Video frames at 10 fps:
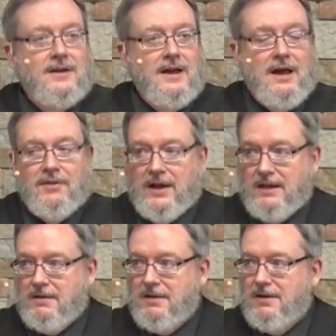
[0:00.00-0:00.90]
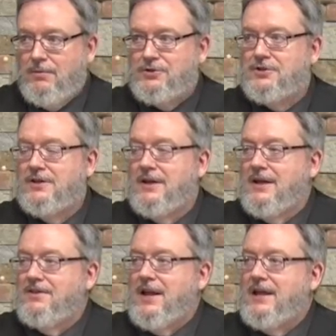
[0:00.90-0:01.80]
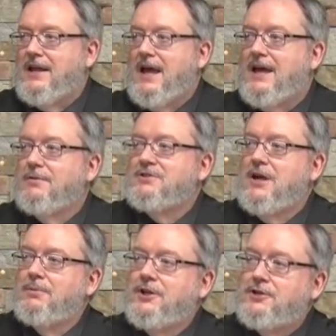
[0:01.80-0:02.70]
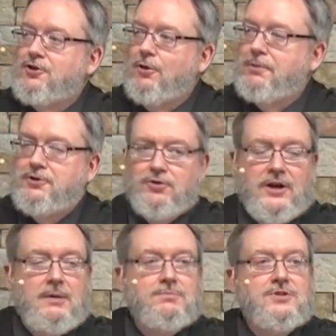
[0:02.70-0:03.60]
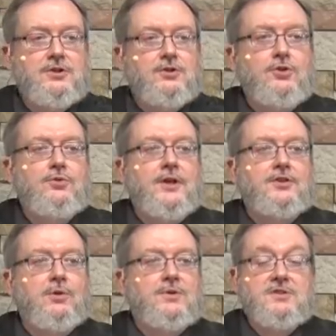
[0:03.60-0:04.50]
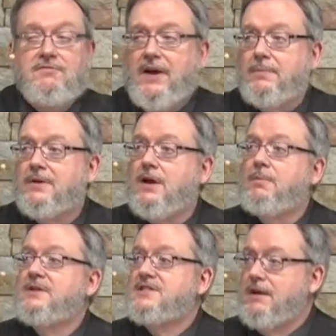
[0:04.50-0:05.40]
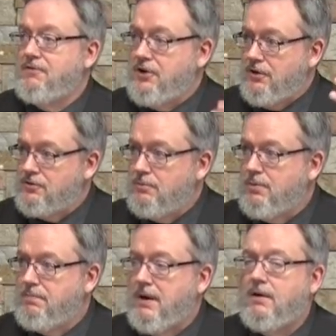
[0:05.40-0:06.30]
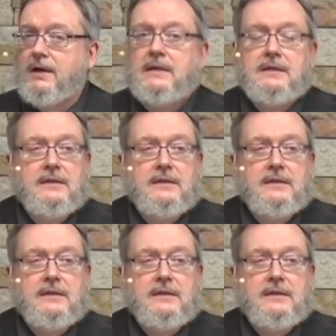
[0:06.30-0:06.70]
how that he was a, that he was able to interpret dreams and knew that there was a famine coming. Seven years of preparing.